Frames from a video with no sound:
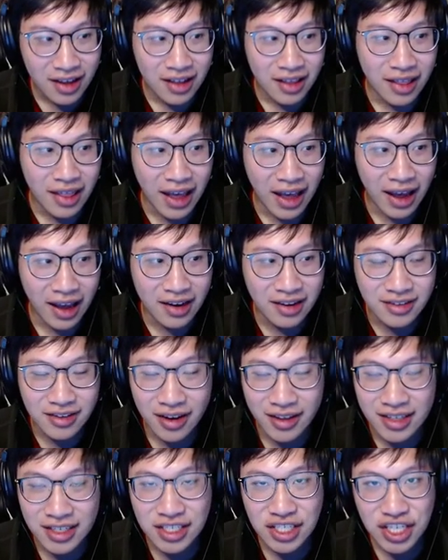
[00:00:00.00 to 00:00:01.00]
that is
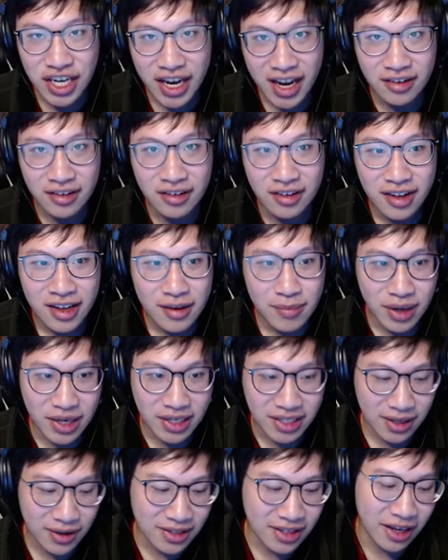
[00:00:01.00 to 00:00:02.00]
on this channel because
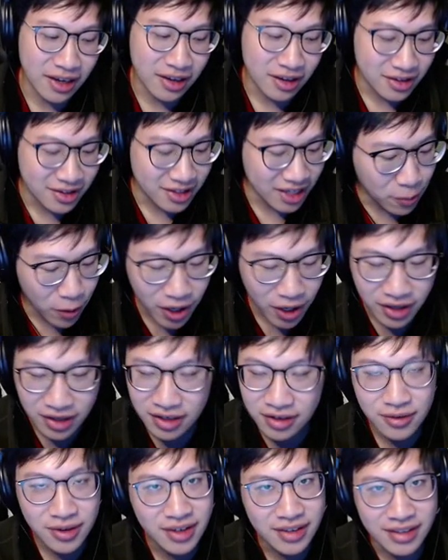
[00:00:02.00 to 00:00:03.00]
I was like, step one, you
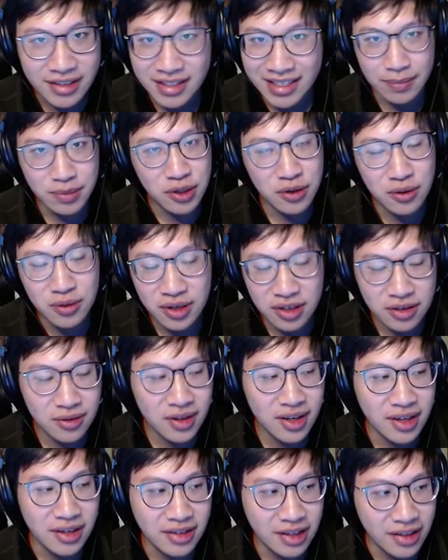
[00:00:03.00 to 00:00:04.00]
do this, step two, you do
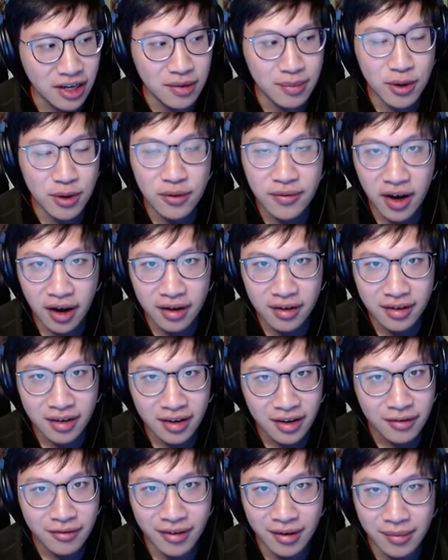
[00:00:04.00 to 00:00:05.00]
this, and then you move on
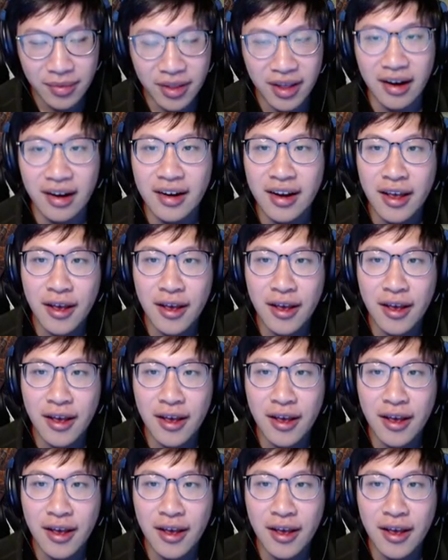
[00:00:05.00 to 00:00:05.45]
from there.